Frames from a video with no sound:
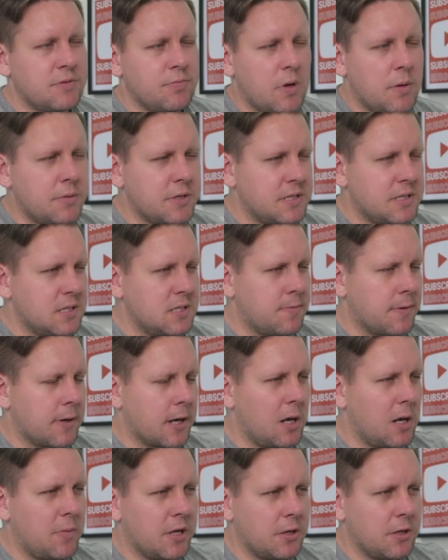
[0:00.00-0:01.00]
remember, since we're
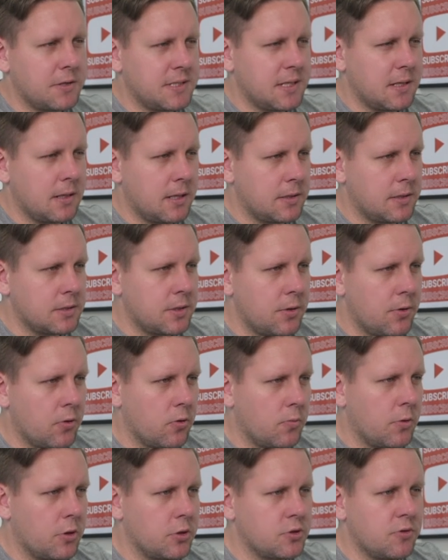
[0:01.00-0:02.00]
going to be using the
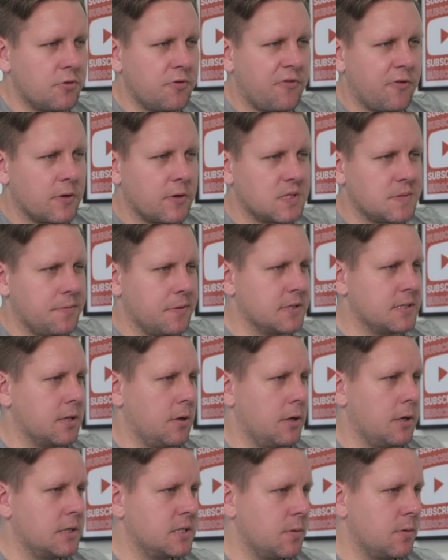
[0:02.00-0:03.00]
internal module for
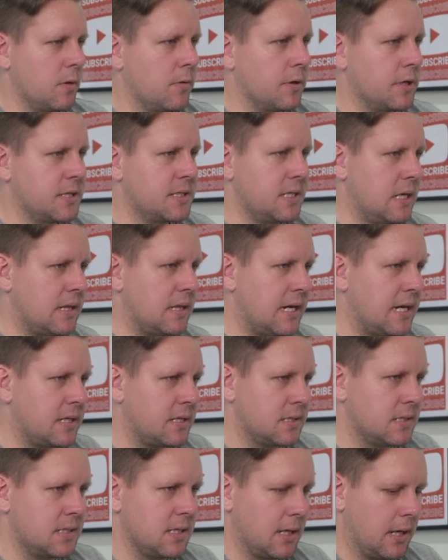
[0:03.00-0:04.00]
ExpressLRS, we want to set that
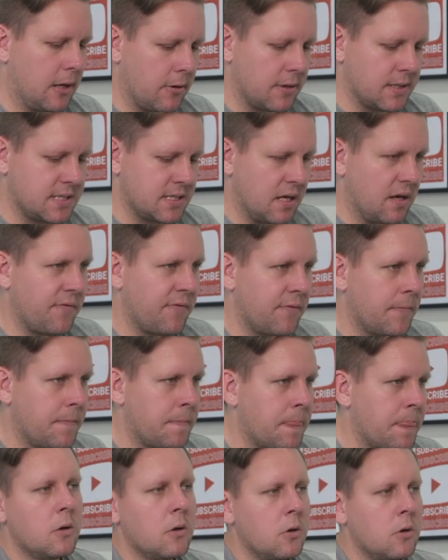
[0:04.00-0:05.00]
to CRSF.
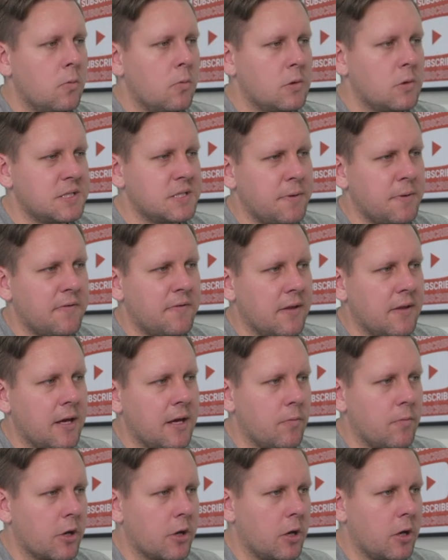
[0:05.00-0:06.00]
Once we've done
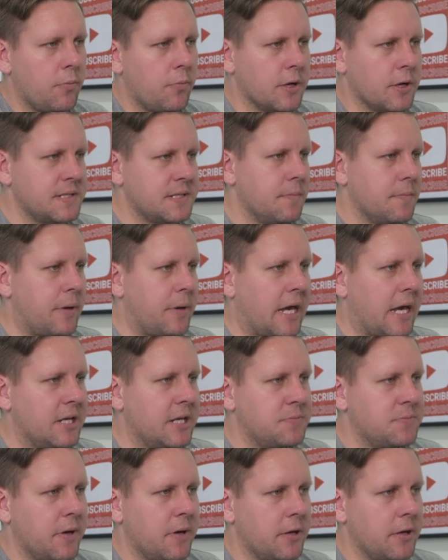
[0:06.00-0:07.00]
that, we're going to press the
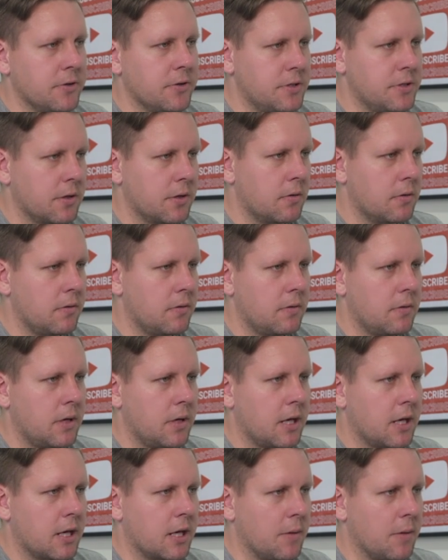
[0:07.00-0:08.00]
page button to
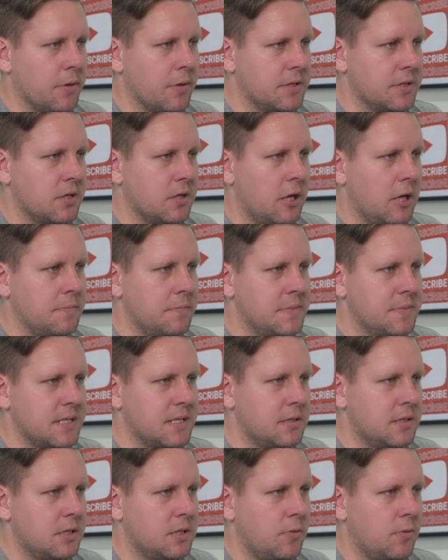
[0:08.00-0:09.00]
a couple of times
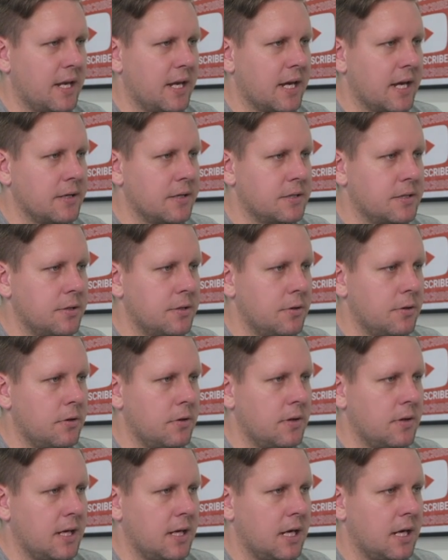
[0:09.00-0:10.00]
until we get to
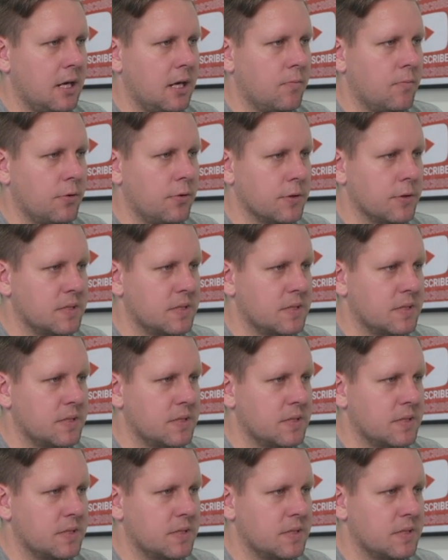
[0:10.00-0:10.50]
the inputs